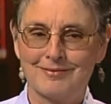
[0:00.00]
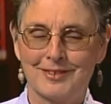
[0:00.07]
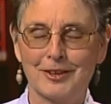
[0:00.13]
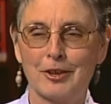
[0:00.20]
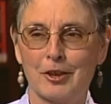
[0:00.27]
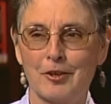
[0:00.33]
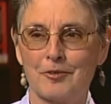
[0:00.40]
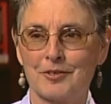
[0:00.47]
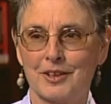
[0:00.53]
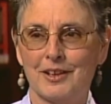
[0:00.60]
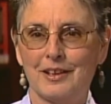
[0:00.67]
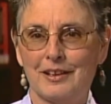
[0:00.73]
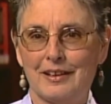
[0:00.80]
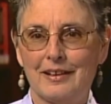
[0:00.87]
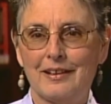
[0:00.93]

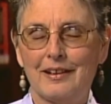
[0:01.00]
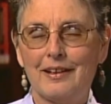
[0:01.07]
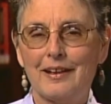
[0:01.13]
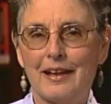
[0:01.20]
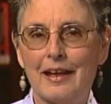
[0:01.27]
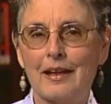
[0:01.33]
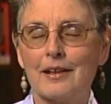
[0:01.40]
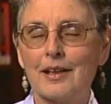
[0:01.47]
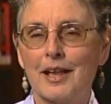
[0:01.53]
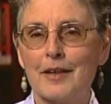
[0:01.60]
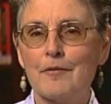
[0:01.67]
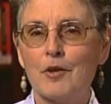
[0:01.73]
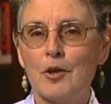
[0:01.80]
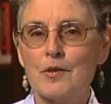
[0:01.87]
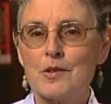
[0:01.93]
And
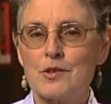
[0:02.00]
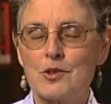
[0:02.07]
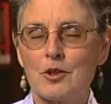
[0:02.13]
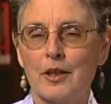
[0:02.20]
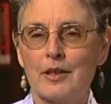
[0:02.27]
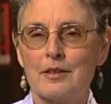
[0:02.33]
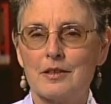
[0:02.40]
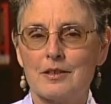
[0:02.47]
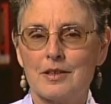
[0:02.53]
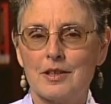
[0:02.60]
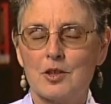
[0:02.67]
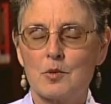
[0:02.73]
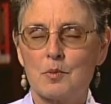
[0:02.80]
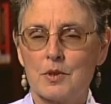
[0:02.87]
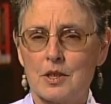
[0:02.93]
I've always tried to
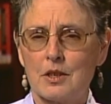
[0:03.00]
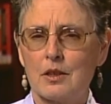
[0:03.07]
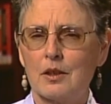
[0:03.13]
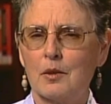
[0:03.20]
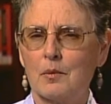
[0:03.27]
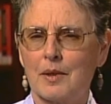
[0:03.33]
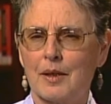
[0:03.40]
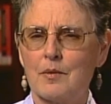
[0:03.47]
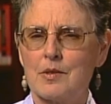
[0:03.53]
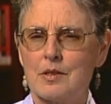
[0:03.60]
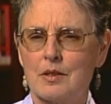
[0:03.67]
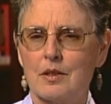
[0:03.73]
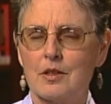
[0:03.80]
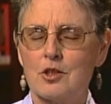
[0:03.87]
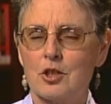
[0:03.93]
teach, particularly when I was
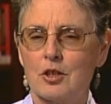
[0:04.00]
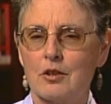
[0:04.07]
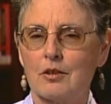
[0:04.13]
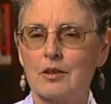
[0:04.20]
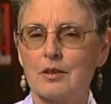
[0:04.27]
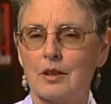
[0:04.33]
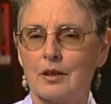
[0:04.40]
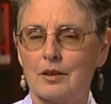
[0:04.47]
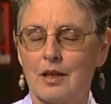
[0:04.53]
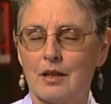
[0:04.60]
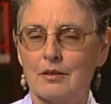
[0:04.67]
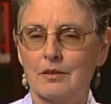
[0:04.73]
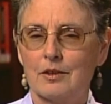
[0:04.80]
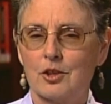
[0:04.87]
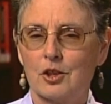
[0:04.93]
in engineering
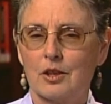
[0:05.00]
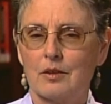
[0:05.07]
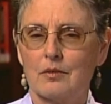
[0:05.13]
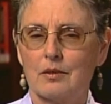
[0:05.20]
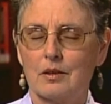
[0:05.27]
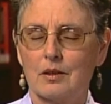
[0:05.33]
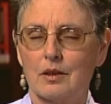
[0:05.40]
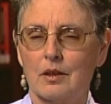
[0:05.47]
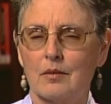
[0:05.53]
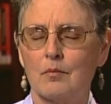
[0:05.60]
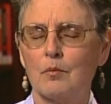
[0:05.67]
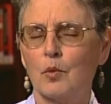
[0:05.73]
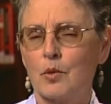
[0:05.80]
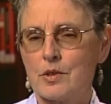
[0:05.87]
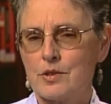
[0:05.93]
technology,
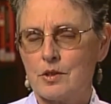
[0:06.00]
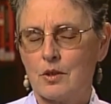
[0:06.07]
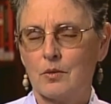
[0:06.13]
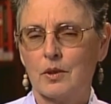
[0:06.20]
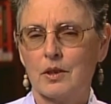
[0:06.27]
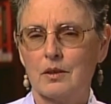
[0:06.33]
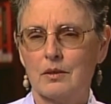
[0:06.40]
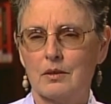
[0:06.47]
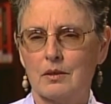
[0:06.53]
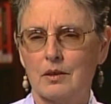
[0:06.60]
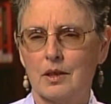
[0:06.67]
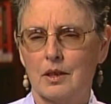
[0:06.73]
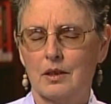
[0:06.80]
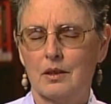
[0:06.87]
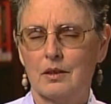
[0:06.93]
more so than
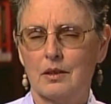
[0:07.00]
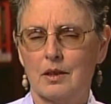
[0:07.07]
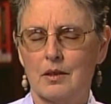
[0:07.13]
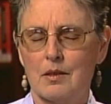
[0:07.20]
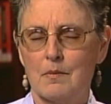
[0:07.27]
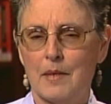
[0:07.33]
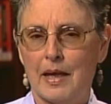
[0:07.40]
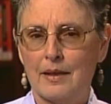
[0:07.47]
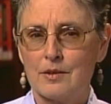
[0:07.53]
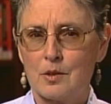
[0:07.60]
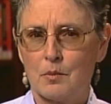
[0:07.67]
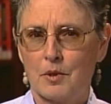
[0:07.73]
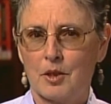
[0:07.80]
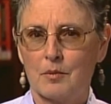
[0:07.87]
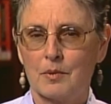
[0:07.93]
in the math
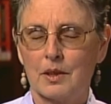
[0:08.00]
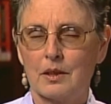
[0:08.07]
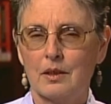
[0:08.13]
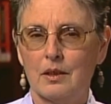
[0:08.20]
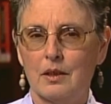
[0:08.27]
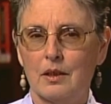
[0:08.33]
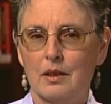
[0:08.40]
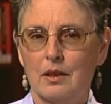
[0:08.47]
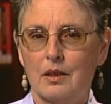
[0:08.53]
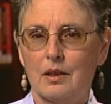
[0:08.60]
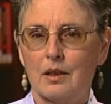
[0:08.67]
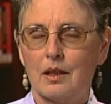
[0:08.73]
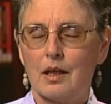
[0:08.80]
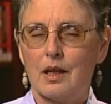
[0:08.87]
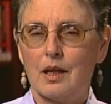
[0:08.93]
department.
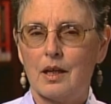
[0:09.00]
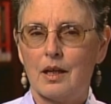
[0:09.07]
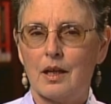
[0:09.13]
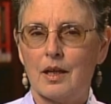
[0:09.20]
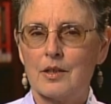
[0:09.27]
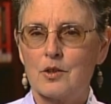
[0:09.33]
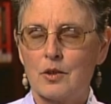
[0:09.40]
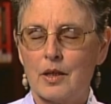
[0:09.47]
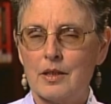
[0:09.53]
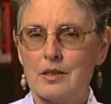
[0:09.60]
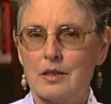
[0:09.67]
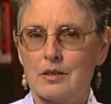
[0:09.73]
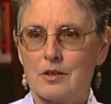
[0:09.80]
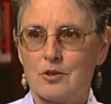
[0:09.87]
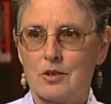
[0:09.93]
I tried
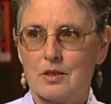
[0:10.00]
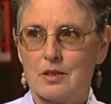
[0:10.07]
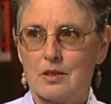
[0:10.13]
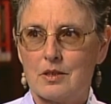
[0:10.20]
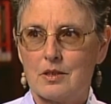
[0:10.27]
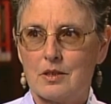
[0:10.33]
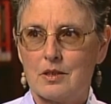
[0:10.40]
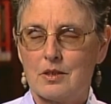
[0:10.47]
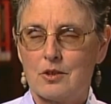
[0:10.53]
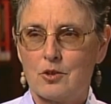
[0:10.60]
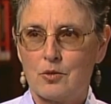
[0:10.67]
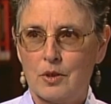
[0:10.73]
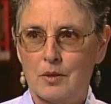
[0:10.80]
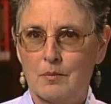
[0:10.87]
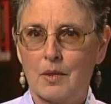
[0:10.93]
to
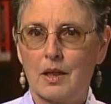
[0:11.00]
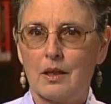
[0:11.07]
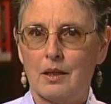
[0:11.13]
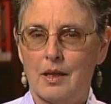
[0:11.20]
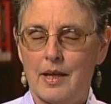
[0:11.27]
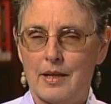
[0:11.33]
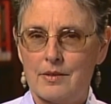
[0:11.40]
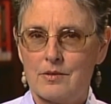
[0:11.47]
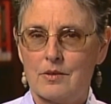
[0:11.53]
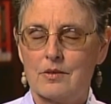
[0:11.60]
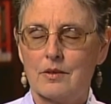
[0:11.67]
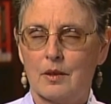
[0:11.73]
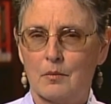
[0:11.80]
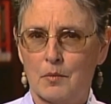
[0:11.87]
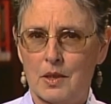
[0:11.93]
treat my
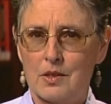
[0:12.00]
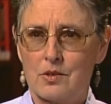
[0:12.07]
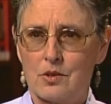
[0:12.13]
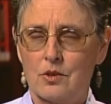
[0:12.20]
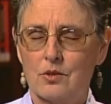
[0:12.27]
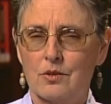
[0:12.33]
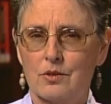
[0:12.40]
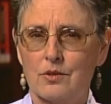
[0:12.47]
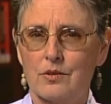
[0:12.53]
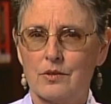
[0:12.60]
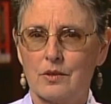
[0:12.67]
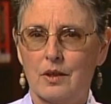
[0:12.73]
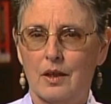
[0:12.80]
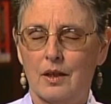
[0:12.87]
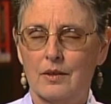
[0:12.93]
classes and my
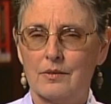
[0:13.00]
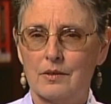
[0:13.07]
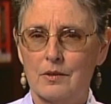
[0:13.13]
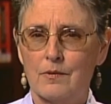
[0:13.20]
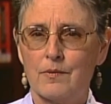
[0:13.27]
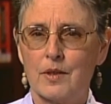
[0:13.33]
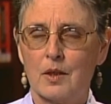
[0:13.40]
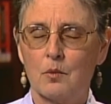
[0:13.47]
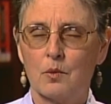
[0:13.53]
students as if they